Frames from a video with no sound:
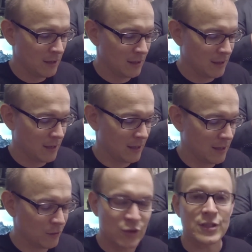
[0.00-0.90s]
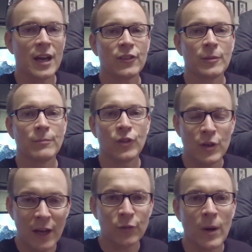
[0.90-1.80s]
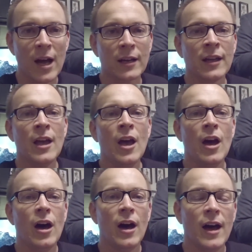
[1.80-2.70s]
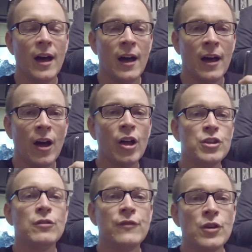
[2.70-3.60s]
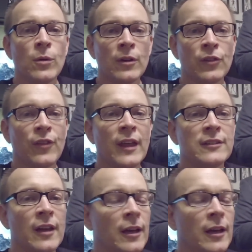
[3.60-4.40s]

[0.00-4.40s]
It was just awesome. So you guys rock. All you viewers that